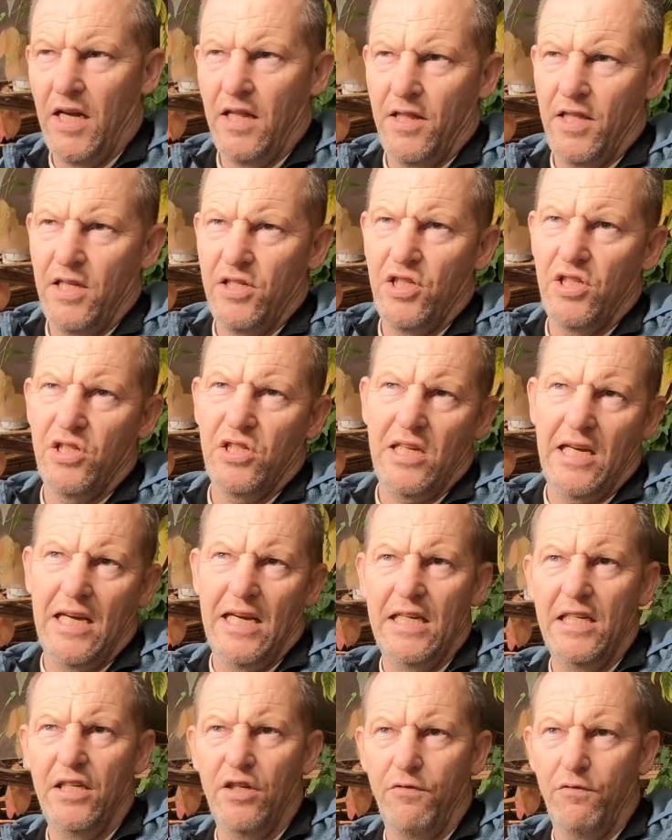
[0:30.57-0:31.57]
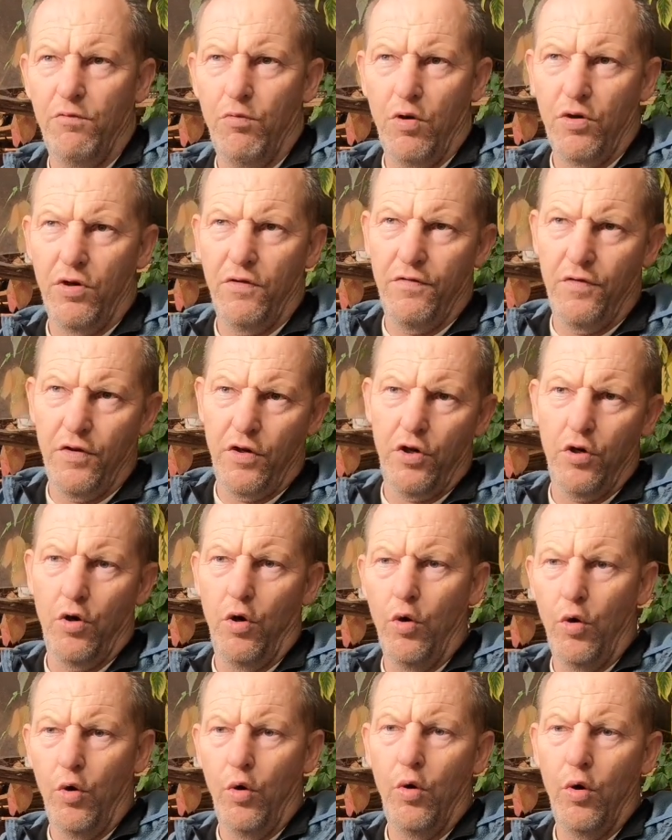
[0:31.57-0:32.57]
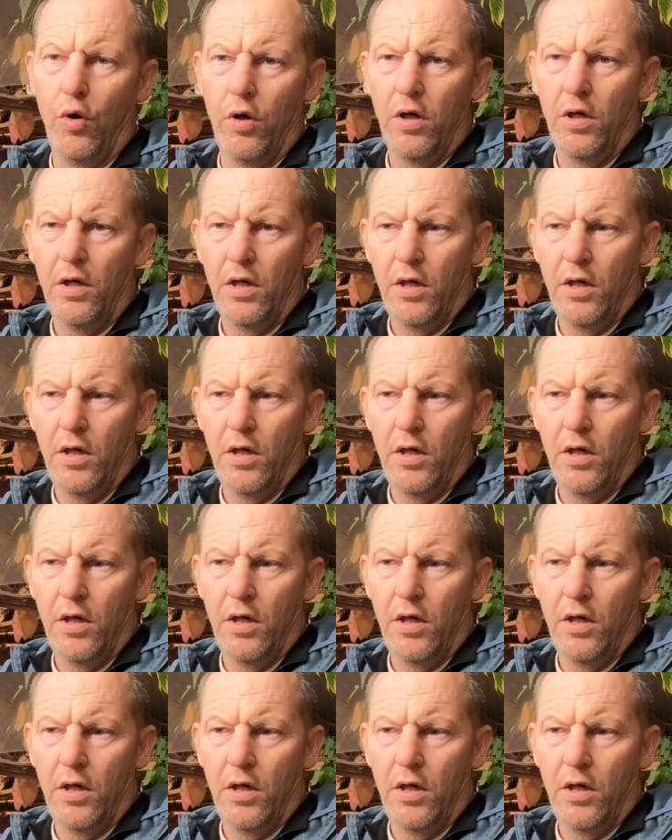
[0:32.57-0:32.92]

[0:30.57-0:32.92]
This is kind of one of the core